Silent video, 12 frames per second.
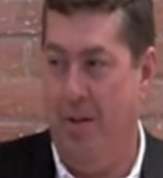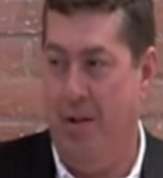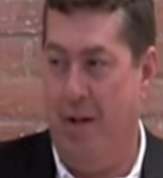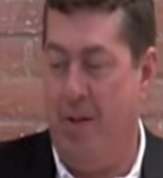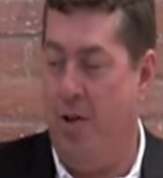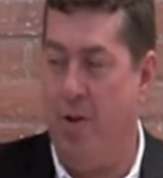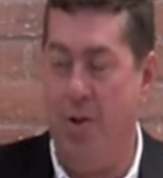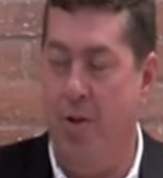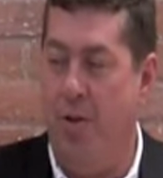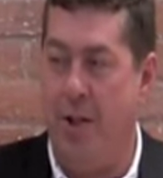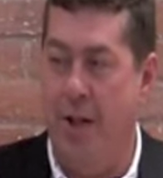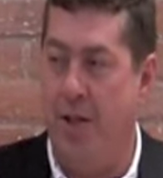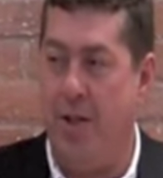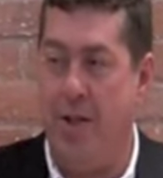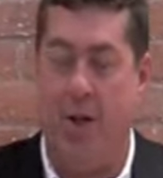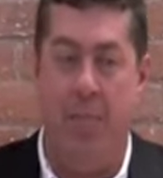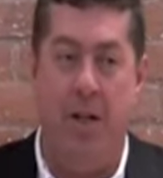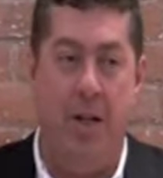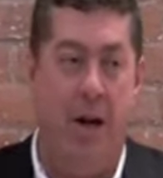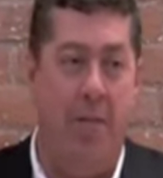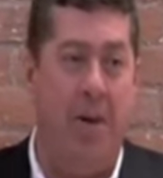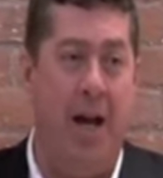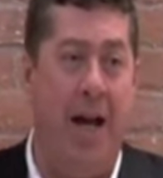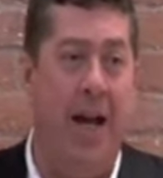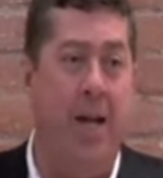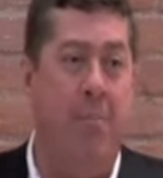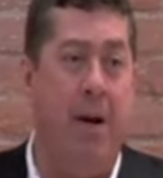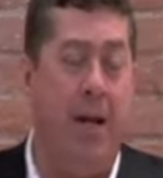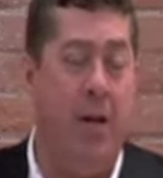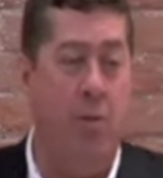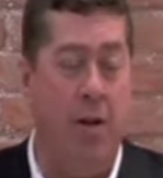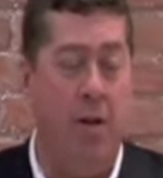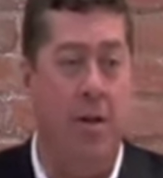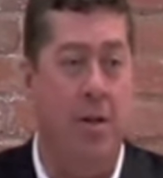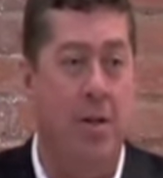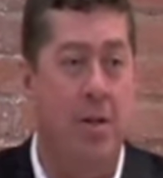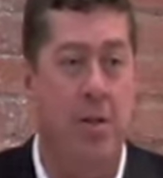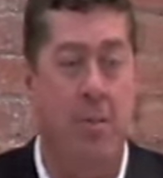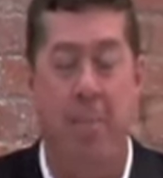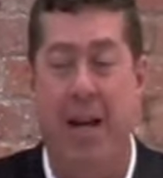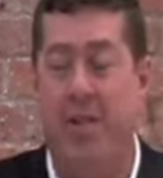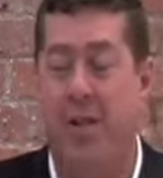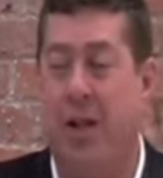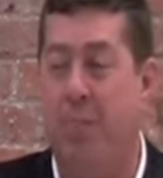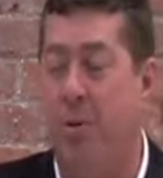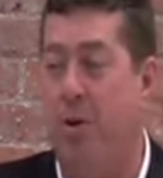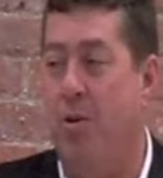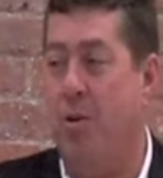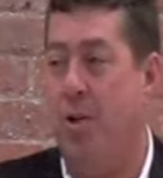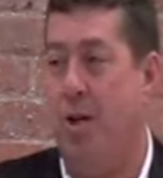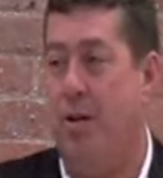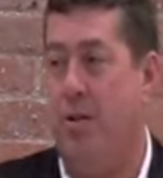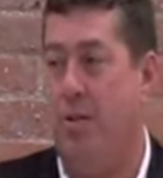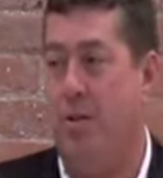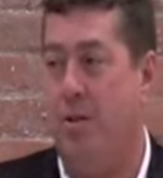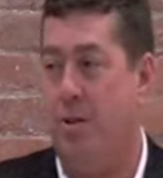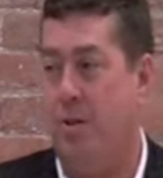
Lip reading: And there are certain things that could be done by anybody with some basic computer skills.